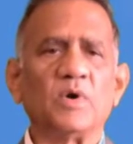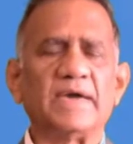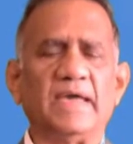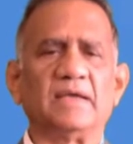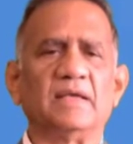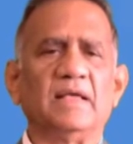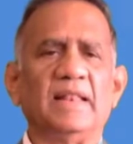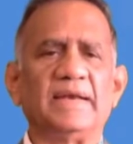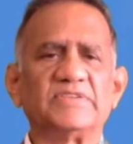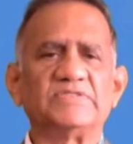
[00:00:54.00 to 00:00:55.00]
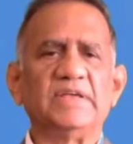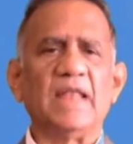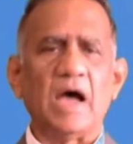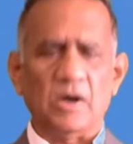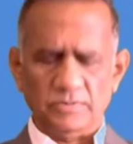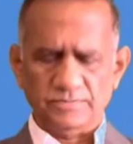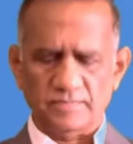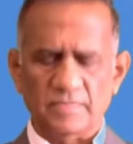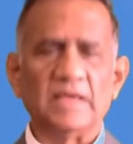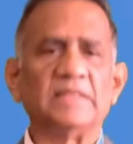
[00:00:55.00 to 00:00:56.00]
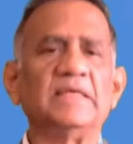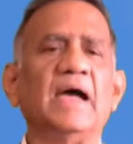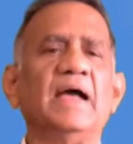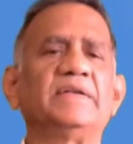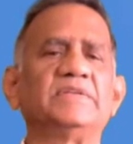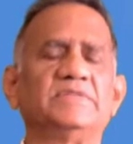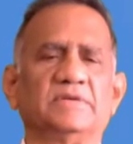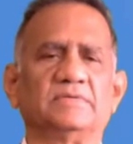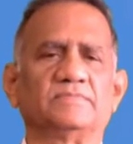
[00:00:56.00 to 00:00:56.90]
Okay, let us see now the antigen.